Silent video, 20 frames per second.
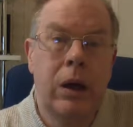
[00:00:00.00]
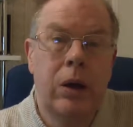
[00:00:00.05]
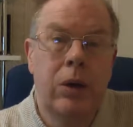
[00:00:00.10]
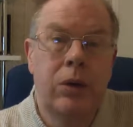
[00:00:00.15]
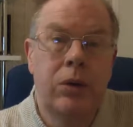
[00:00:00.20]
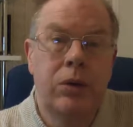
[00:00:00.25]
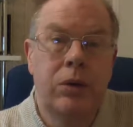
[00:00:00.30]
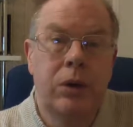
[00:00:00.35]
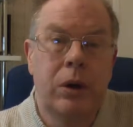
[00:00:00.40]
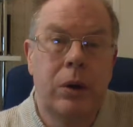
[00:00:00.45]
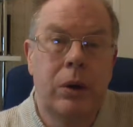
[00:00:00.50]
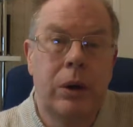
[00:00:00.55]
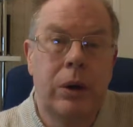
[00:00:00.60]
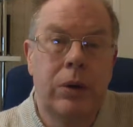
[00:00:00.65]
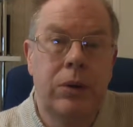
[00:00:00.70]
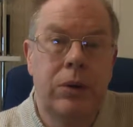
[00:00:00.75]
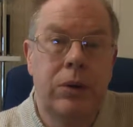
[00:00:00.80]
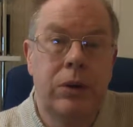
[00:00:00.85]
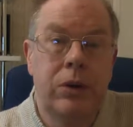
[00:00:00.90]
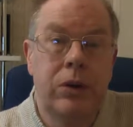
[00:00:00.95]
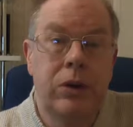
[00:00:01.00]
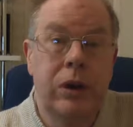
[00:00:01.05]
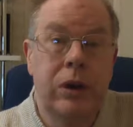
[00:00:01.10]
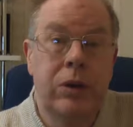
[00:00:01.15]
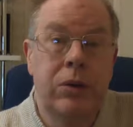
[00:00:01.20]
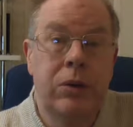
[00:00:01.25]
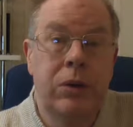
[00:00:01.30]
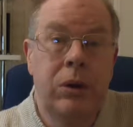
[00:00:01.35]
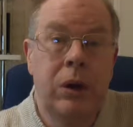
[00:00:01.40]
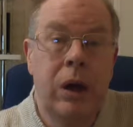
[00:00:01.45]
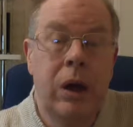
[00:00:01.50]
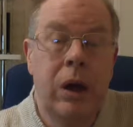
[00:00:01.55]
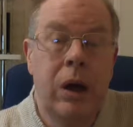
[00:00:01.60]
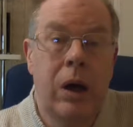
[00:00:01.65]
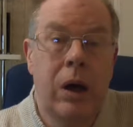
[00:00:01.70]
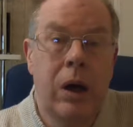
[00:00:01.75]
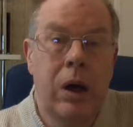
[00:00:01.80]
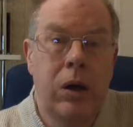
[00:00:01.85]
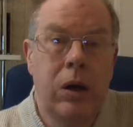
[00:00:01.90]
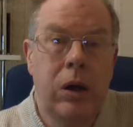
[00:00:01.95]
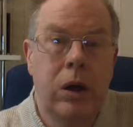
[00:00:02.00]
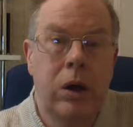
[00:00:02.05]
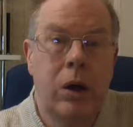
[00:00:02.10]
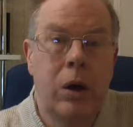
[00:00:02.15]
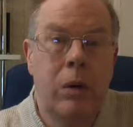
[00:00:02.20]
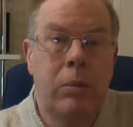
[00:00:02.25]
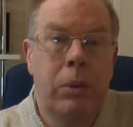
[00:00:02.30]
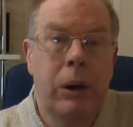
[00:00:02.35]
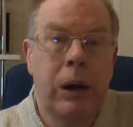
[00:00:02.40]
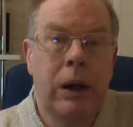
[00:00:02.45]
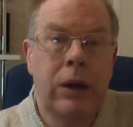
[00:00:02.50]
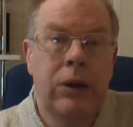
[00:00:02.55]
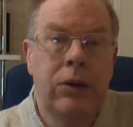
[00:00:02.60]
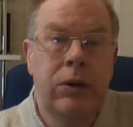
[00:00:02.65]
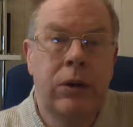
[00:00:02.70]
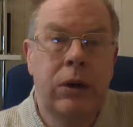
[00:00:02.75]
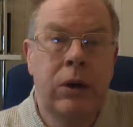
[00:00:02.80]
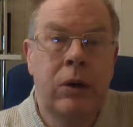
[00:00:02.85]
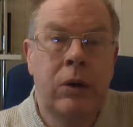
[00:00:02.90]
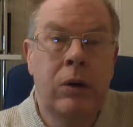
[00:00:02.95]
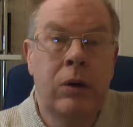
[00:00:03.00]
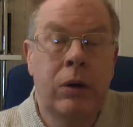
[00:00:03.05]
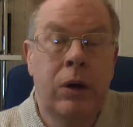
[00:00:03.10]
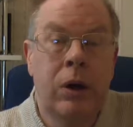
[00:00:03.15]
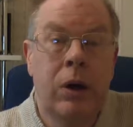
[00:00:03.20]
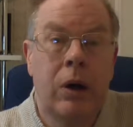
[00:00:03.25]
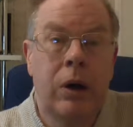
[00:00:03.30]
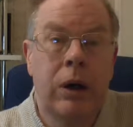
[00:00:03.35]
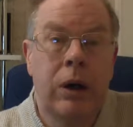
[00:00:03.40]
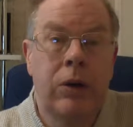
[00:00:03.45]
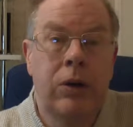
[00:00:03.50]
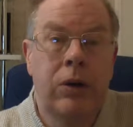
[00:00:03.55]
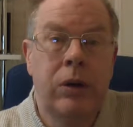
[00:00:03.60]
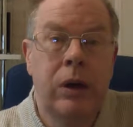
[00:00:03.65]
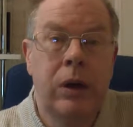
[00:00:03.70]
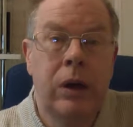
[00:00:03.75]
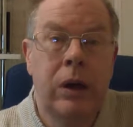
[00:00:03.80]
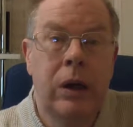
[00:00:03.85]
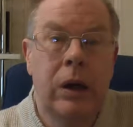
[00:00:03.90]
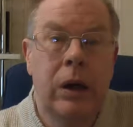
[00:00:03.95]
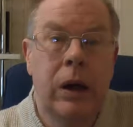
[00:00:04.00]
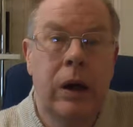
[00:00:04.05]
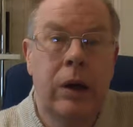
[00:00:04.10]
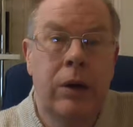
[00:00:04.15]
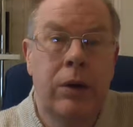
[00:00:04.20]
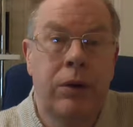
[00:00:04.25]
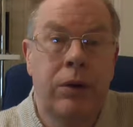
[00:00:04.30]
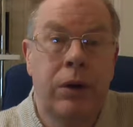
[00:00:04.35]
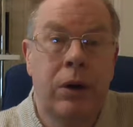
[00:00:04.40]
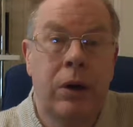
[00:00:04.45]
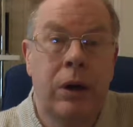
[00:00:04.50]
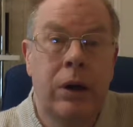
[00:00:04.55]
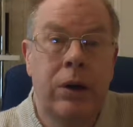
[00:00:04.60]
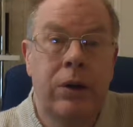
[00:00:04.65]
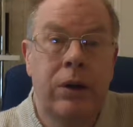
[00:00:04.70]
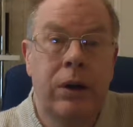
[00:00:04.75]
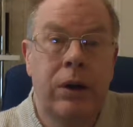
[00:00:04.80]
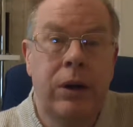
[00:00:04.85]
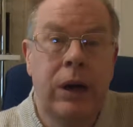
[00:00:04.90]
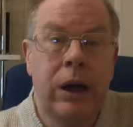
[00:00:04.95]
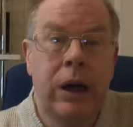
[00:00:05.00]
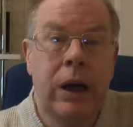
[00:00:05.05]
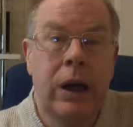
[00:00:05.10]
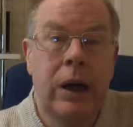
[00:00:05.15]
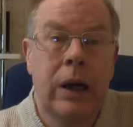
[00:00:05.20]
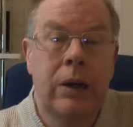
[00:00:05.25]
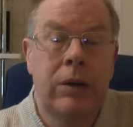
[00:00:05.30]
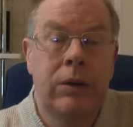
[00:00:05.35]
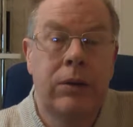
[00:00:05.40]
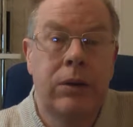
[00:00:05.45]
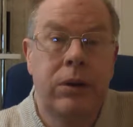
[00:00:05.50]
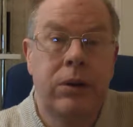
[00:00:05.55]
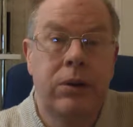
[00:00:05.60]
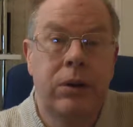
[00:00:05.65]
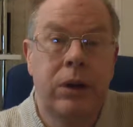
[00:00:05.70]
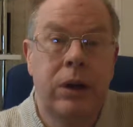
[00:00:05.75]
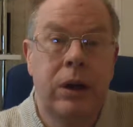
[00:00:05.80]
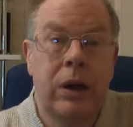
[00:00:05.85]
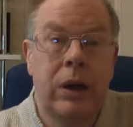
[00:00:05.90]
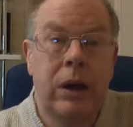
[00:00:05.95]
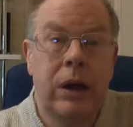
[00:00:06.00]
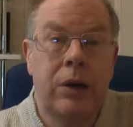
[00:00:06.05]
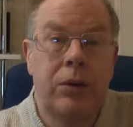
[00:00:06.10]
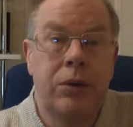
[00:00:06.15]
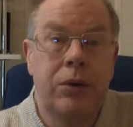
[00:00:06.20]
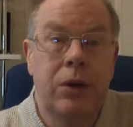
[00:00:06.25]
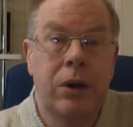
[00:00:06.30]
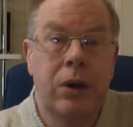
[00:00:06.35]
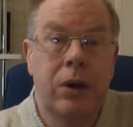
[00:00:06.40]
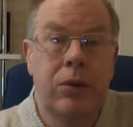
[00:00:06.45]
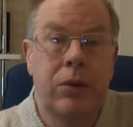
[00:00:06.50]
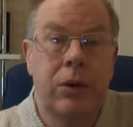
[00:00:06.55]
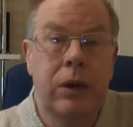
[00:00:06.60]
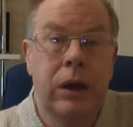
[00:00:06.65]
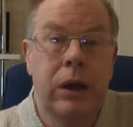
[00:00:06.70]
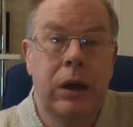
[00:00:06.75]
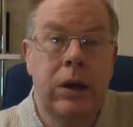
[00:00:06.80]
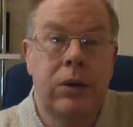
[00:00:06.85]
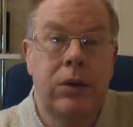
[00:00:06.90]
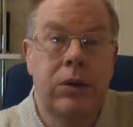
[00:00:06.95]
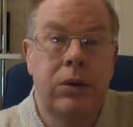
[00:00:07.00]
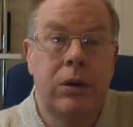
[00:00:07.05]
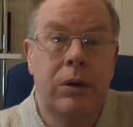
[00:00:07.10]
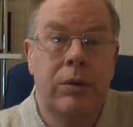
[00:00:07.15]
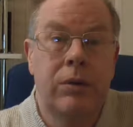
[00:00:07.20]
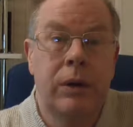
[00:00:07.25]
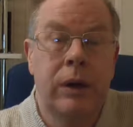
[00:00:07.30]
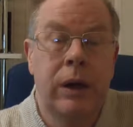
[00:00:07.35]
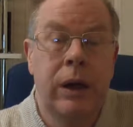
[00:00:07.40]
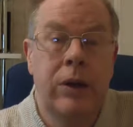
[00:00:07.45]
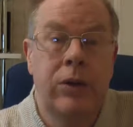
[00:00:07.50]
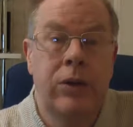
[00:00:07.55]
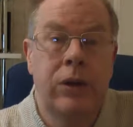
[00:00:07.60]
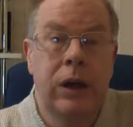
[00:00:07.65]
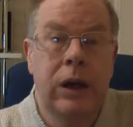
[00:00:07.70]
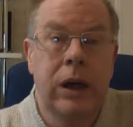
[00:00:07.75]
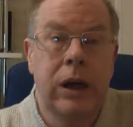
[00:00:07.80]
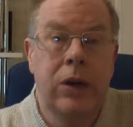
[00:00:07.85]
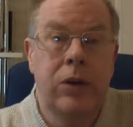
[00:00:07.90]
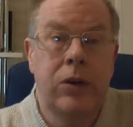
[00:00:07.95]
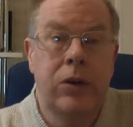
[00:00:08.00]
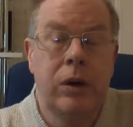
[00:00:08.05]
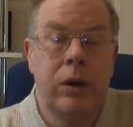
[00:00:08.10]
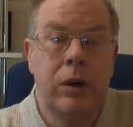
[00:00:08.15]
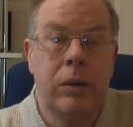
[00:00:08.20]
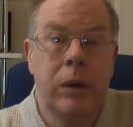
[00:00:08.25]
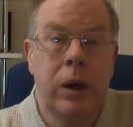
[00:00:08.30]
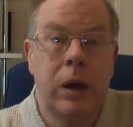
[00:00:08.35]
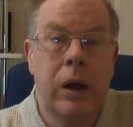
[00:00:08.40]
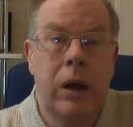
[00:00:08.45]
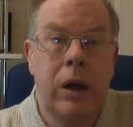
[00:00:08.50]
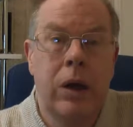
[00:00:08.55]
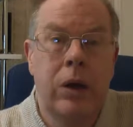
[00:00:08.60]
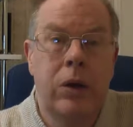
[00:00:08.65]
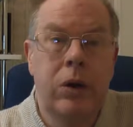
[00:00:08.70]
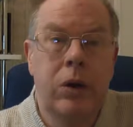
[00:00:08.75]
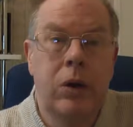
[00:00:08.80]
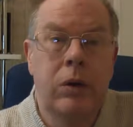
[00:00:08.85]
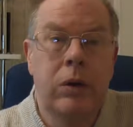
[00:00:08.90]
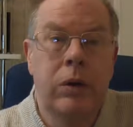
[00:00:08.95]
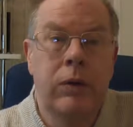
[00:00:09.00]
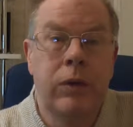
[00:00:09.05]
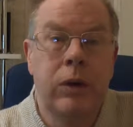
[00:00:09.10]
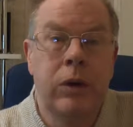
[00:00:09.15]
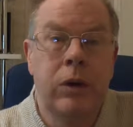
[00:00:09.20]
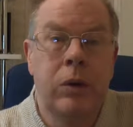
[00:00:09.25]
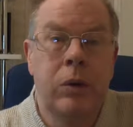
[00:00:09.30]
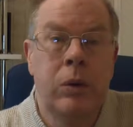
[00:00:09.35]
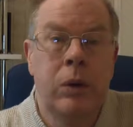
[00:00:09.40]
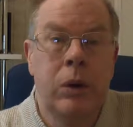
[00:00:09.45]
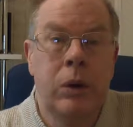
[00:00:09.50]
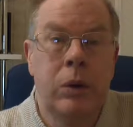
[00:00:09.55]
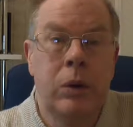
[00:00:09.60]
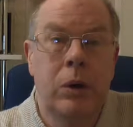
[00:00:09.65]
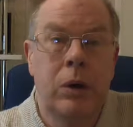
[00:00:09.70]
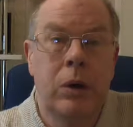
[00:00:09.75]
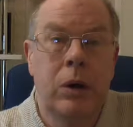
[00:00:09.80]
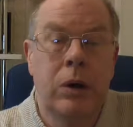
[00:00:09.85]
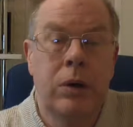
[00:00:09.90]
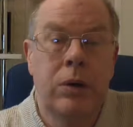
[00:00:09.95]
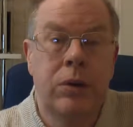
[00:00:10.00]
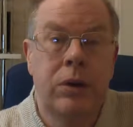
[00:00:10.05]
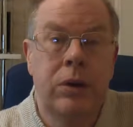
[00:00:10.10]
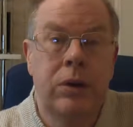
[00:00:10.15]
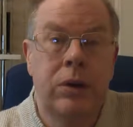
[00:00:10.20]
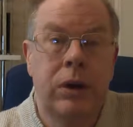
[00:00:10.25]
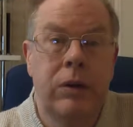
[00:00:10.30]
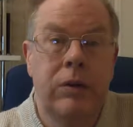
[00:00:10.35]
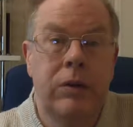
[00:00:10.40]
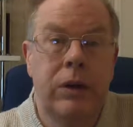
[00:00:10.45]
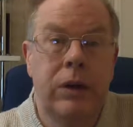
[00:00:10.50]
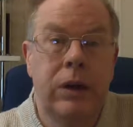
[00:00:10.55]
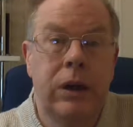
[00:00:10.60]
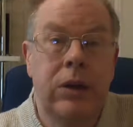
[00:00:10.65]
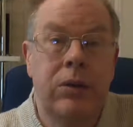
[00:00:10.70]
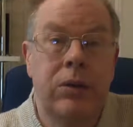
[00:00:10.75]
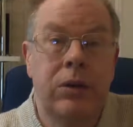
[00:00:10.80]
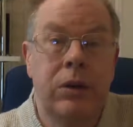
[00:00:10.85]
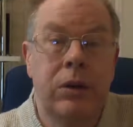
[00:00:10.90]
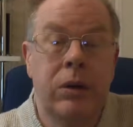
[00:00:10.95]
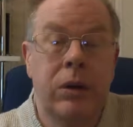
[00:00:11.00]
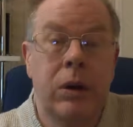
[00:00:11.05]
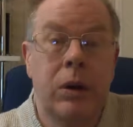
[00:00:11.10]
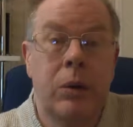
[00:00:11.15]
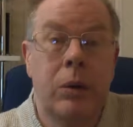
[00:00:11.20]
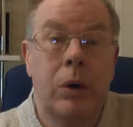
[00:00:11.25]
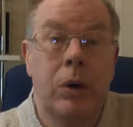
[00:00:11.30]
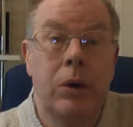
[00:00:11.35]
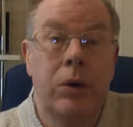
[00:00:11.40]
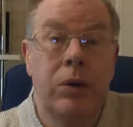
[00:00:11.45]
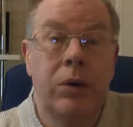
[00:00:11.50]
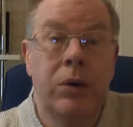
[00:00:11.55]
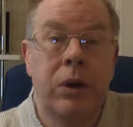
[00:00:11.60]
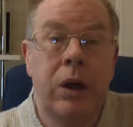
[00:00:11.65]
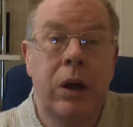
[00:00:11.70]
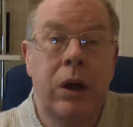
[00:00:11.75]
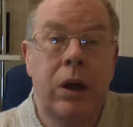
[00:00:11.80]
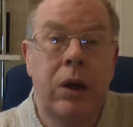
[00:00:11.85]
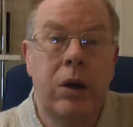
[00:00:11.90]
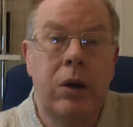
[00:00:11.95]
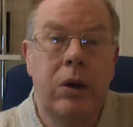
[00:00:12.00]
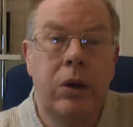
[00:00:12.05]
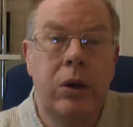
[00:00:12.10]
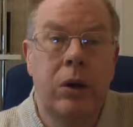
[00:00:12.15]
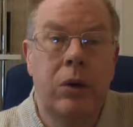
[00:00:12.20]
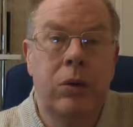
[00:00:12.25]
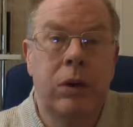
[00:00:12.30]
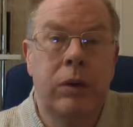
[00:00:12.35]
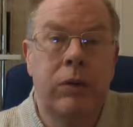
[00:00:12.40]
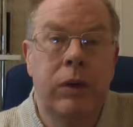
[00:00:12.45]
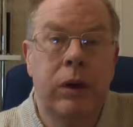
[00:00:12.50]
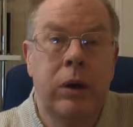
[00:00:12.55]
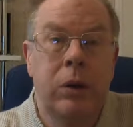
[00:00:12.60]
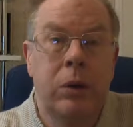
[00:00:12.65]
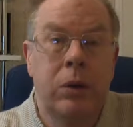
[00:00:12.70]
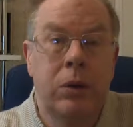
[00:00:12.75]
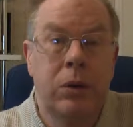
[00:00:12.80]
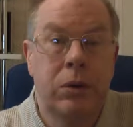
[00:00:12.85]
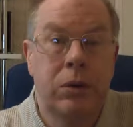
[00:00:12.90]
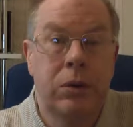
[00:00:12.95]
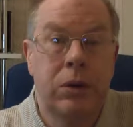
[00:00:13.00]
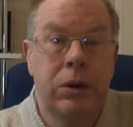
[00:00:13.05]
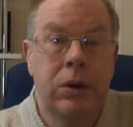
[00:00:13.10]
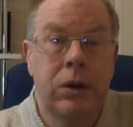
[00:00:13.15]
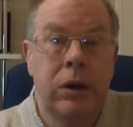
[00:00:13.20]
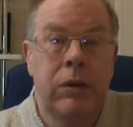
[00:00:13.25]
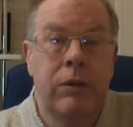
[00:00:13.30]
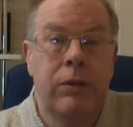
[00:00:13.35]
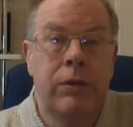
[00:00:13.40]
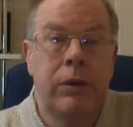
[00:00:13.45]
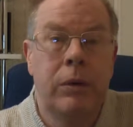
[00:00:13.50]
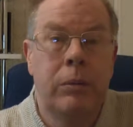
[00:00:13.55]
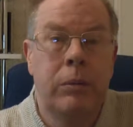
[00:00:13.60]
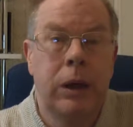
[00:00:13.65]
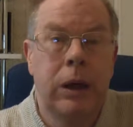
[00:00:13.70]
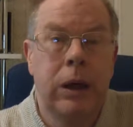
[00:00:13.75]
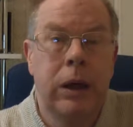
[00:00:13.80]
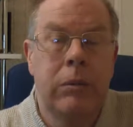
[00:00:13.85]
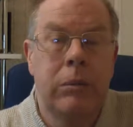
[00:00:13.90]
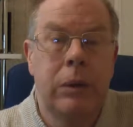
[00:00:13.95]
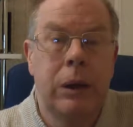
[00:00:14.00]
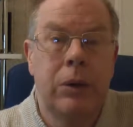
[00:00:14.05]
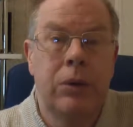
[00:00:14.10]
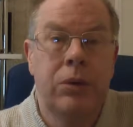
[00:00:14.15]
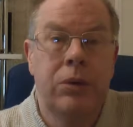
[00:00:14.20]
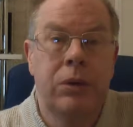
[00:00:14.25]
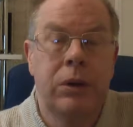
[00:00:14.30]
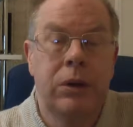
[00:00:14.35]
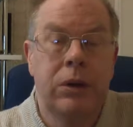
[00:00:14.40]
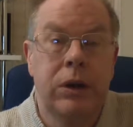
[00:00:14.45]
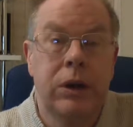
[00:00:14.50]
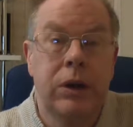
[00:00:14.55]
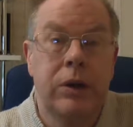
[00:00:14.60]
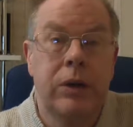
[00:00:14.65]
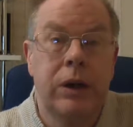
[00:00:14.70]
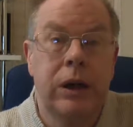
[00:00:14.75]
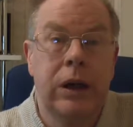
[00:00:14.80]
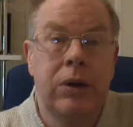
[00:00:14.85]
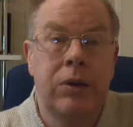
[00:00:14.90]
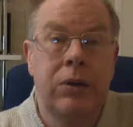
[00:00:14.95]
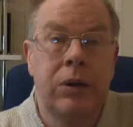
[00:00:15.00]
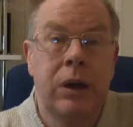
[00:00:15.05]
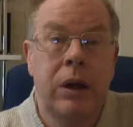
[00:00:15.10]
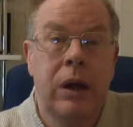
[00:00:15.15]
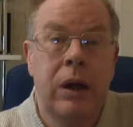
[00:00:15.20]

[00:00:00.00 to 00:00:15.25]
So I suggest you go back to your college and start attending classes and start to get yourself an education. Those of you who are sitting for decent ones. Those of you who are sitting for Mickey Mouse degrees,